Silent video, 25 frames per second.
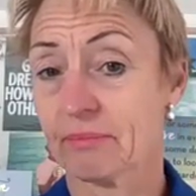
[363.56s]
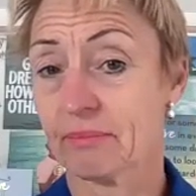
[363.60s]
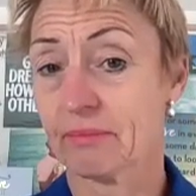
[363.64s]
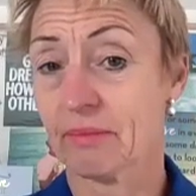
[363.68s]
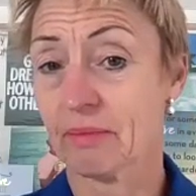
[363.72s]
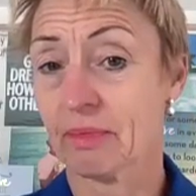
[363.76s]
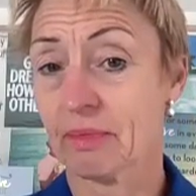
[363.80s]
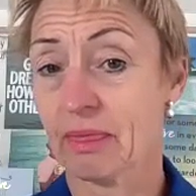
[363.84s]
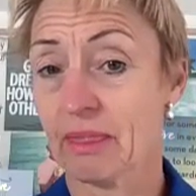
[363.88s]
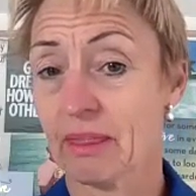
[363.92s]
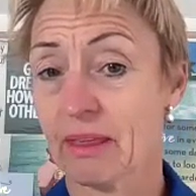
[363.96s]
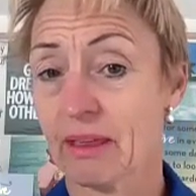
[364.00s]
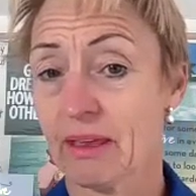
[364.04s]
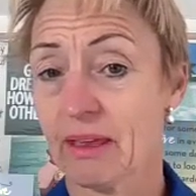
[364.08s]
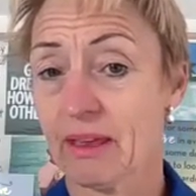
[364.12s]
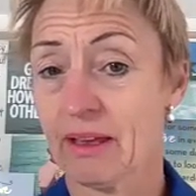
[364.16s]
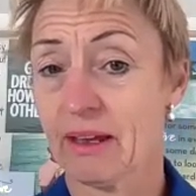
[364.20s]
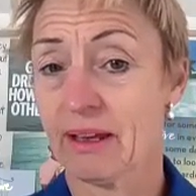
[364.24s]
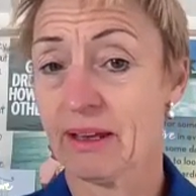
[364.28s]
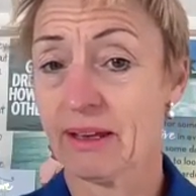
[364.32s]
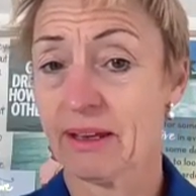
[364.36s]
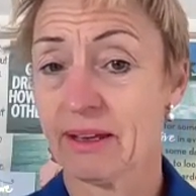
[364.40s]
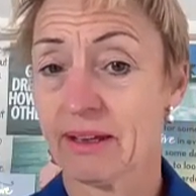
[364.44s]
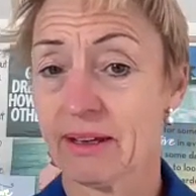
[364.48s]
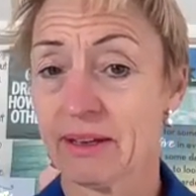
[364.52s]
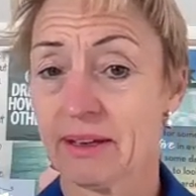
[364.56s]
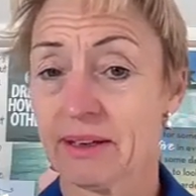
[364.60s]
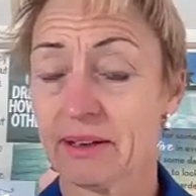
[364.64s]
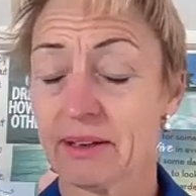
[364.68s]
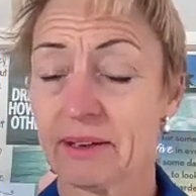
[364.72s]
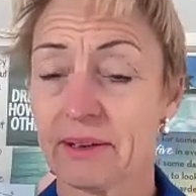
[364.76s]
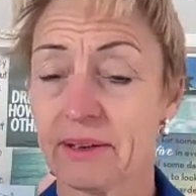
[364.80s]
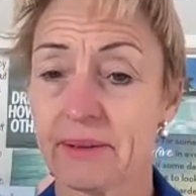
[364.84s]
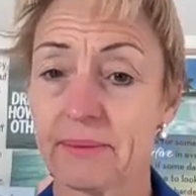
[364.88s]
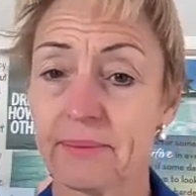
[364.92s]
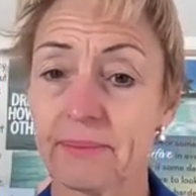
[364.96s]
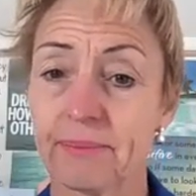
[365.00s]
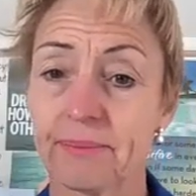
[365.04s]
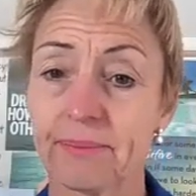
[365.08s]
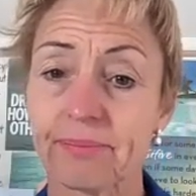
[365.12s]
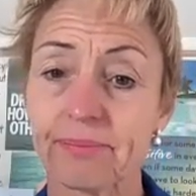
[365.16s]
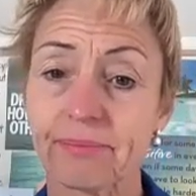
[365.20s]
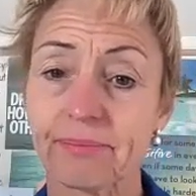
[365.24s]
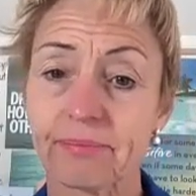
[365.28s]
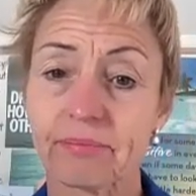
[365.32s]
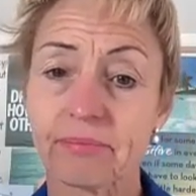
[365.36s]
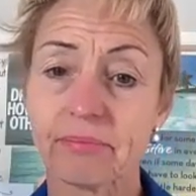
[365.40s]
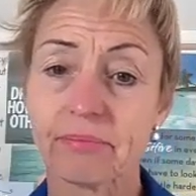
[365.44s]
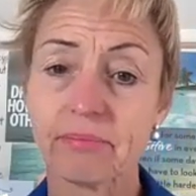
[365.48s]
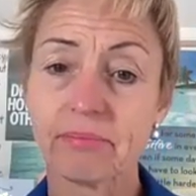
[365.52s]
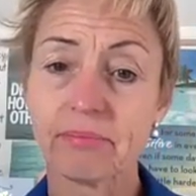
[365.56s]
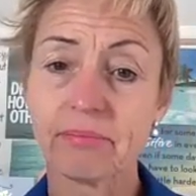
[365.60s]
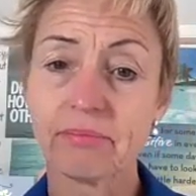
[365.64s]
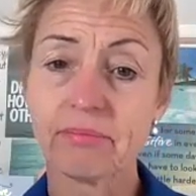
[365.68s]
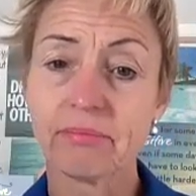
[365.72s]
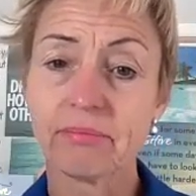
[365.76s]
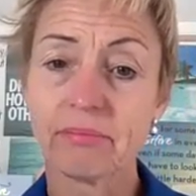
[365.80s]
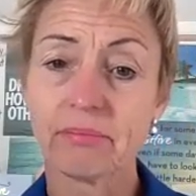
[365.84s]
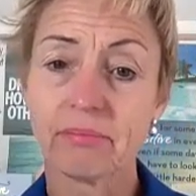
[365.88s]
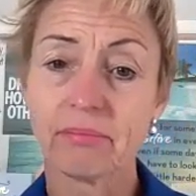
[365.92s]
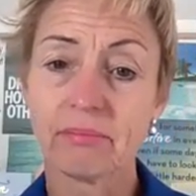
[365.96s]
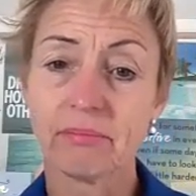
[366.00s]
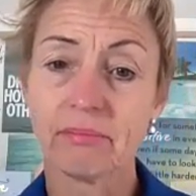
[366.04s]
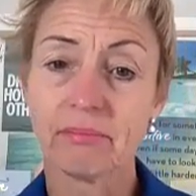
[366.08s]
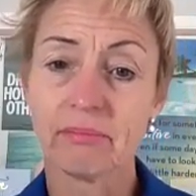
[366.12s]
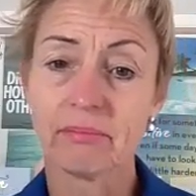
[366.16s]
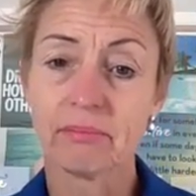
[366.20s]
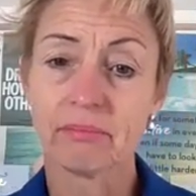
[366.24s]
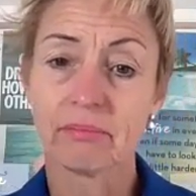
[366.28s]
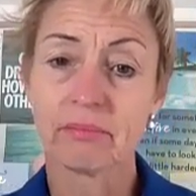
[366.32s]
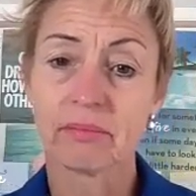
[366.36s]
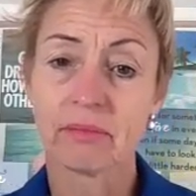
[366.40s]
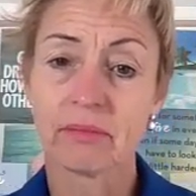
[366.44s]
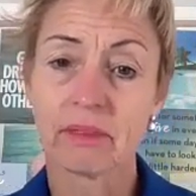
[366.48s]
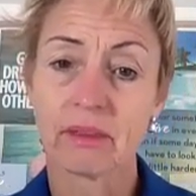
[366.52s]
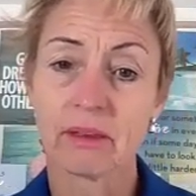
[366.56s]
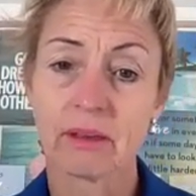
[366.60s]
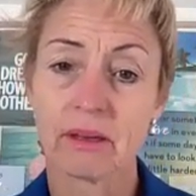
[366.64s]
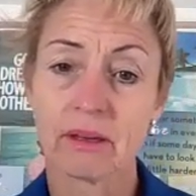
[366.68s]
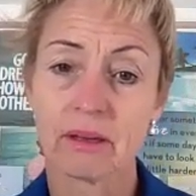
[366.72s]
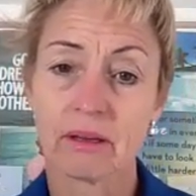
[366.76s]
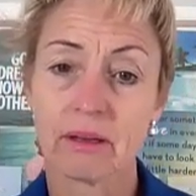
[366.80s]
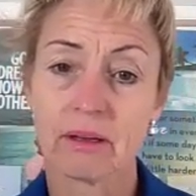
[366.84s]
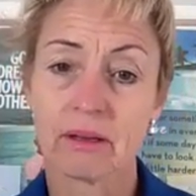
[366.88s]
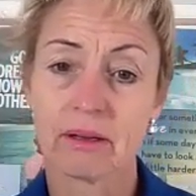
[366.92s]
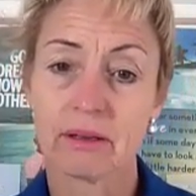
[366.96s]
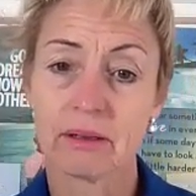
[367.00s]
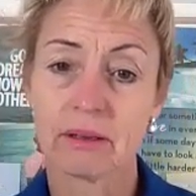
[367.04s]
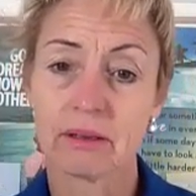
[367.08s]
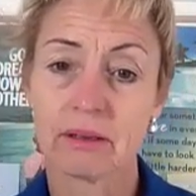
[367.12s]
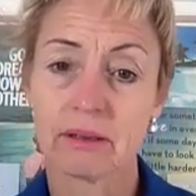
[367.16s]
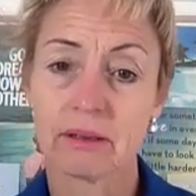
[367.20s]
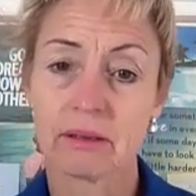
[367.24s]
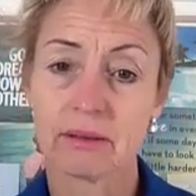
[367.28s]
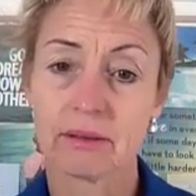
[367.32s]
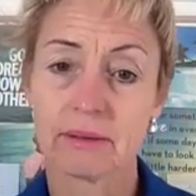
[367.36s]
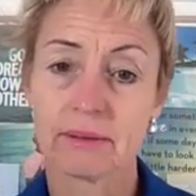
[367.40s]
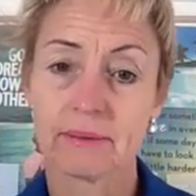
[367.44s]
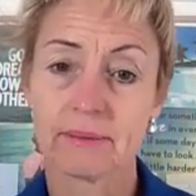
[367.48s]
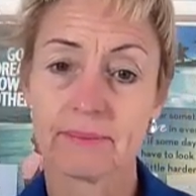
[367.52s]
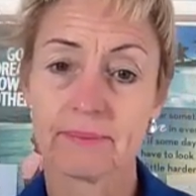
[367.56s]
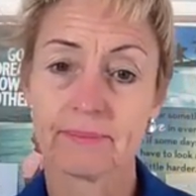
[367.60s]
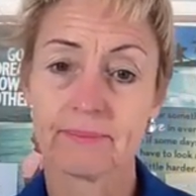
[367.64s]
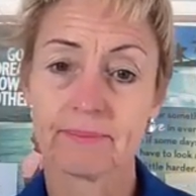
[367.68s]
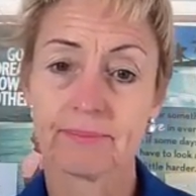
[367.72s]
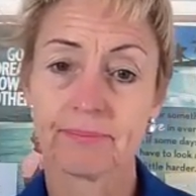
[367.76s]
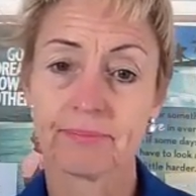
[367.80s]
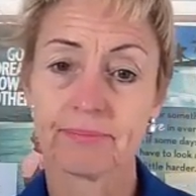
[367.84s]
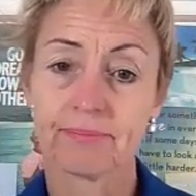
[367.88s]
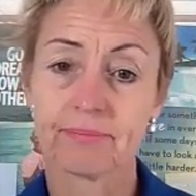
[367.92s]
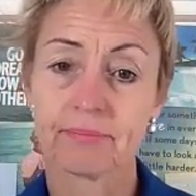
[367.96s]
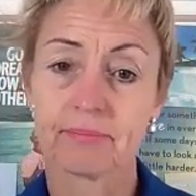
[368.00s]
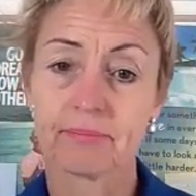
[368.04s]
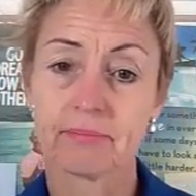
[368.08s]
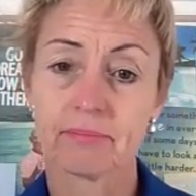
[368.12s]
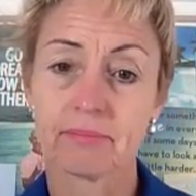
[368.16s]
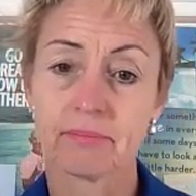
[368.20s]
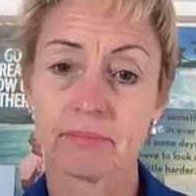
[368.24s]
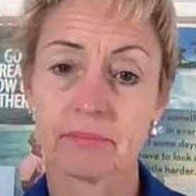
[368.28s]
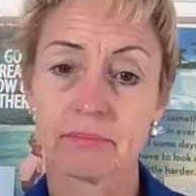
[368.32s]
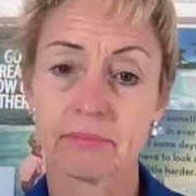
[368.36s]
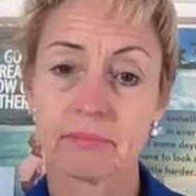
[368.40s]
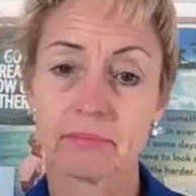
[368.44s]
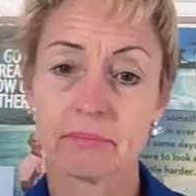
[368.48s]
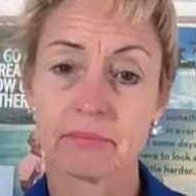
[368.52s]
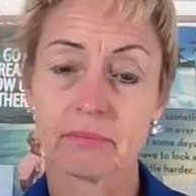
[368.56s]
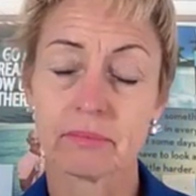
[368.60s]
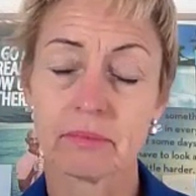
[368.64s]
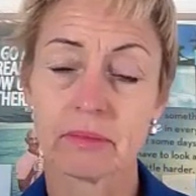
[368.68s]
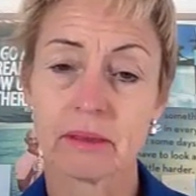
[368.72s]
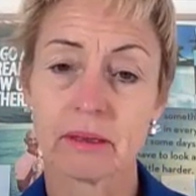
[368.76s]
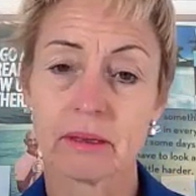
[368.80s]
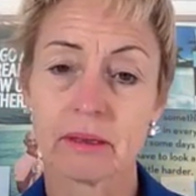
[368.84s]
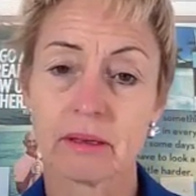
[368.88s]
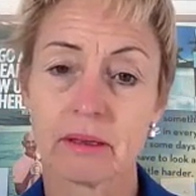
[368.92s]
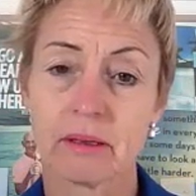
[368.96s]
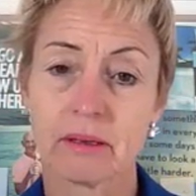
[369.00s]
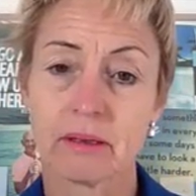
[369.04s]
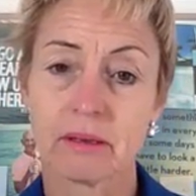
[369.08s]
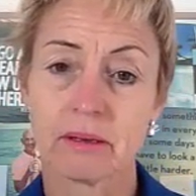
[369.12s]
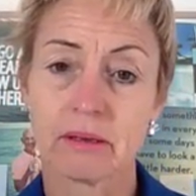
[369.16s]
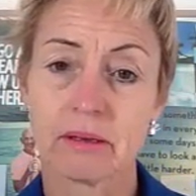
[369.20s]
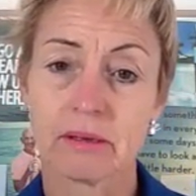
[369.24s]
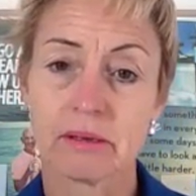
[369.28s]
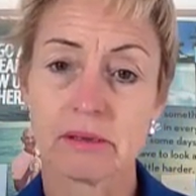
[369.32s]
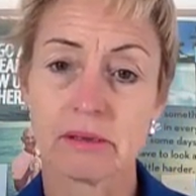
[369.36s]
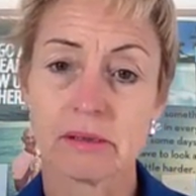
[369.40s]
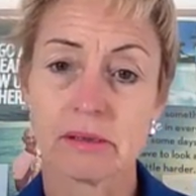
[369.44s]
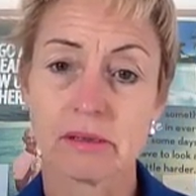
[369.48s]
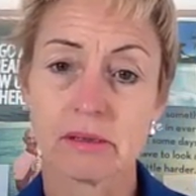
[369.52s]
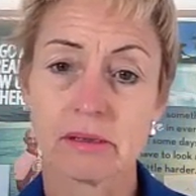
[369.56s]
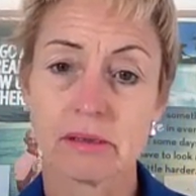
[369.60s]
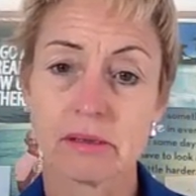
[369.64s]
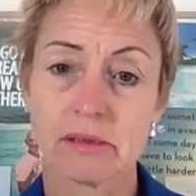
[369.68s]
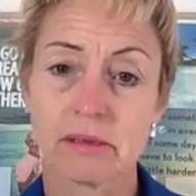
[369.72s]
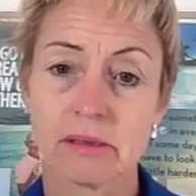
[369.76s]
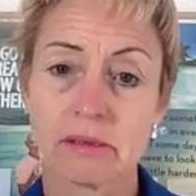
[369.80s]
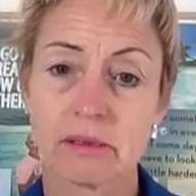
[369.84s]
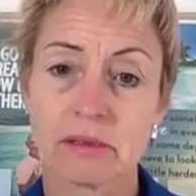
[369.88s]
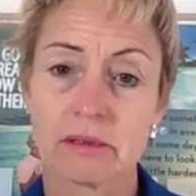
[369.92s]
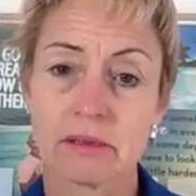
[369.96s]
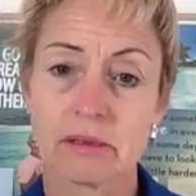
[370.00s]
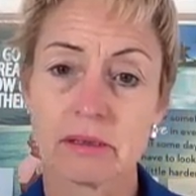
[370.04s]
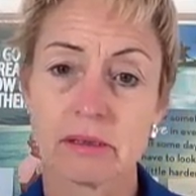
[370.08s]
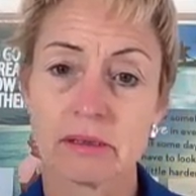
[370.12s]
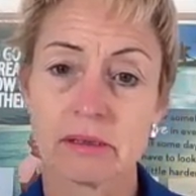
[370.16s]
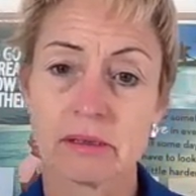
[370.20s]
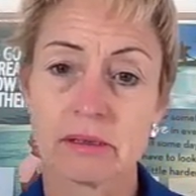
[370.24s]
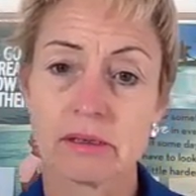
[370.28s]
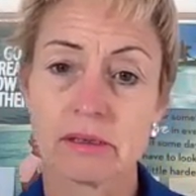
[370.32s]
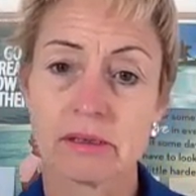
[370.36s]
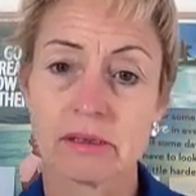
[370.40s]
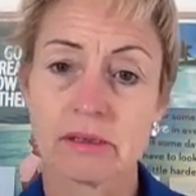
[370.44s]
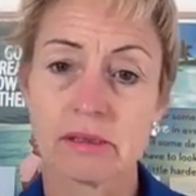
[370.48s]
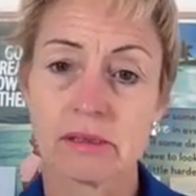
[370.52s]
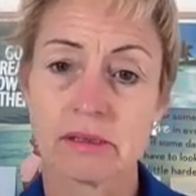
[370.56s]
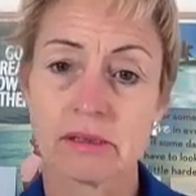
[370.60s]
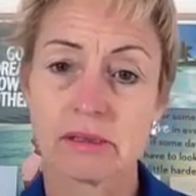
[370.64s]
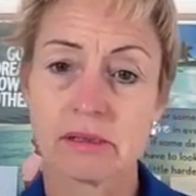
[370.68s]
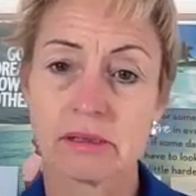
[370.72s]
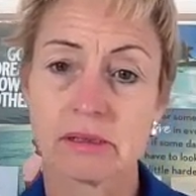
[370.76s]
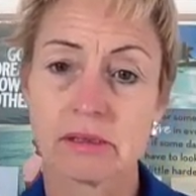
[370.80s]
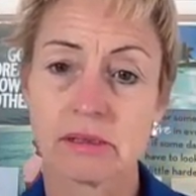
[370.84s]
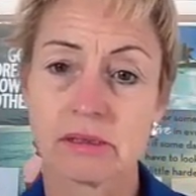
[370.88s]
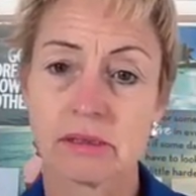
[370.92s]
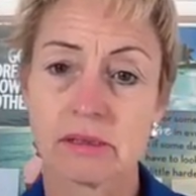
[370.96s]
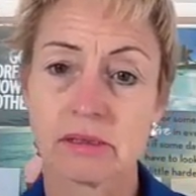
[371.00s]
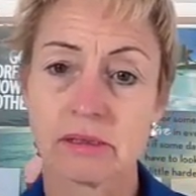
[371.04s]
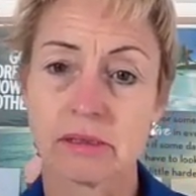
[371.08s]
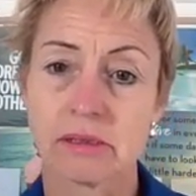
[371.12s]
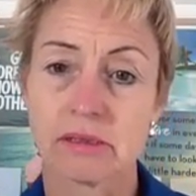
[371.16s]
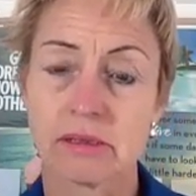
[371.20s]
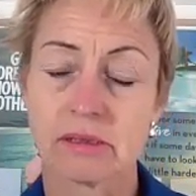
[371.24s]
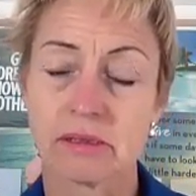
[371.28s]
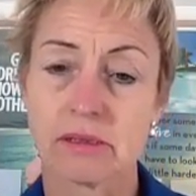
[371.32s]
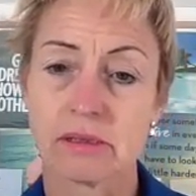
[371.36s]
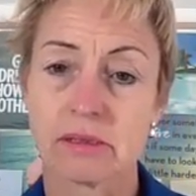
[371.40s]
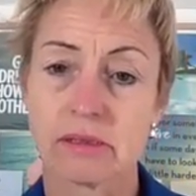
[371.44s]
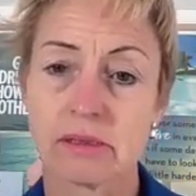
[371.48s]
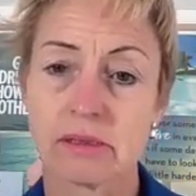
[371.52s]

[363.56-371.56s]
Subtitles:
No words are spoken by the person on screen.